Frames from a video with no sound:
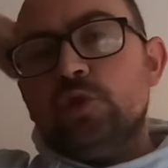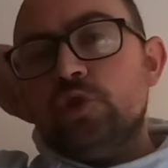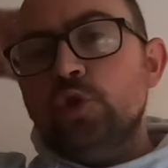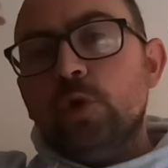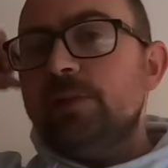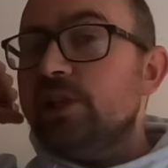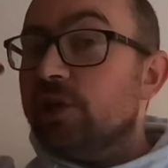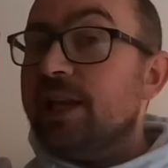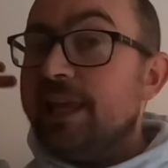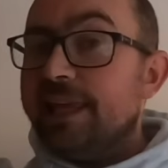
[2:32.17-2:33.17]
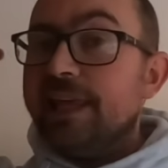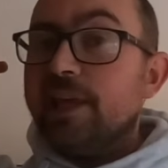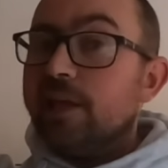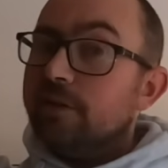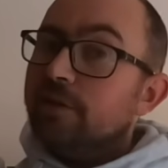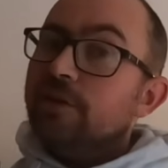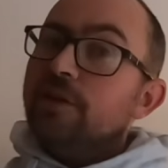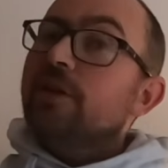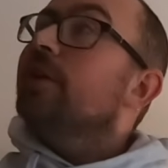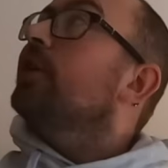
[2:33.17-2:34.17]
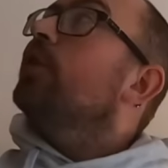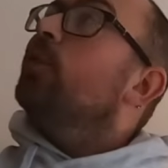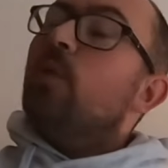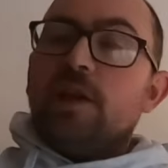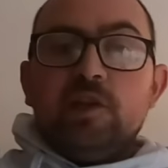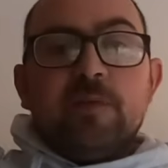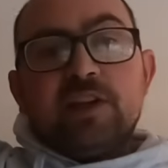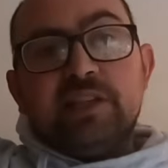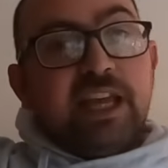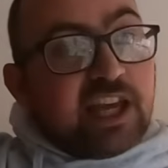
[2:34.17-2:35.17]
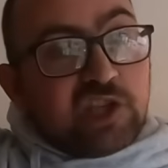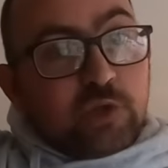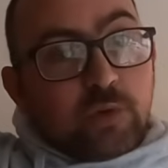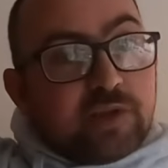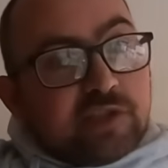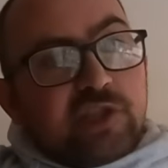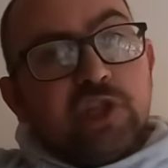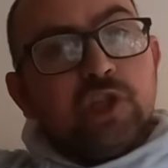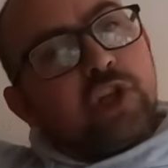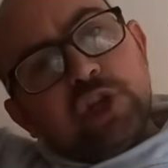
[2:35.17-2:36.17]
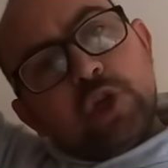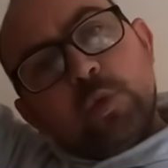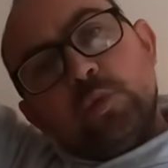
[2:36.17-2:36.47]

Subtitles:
normally you can hear when you've actually hit a joist. So you're going to know